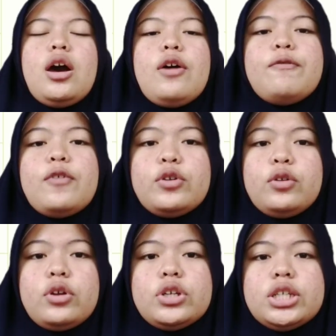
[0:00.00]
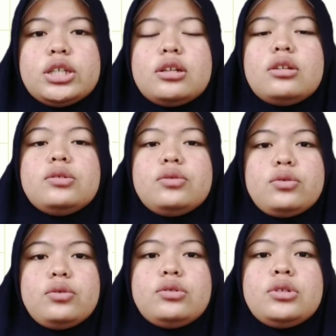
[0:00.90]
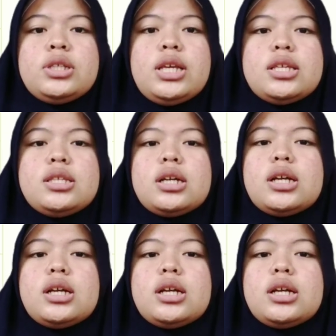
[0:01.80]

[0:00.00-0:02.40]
A phonological rules is a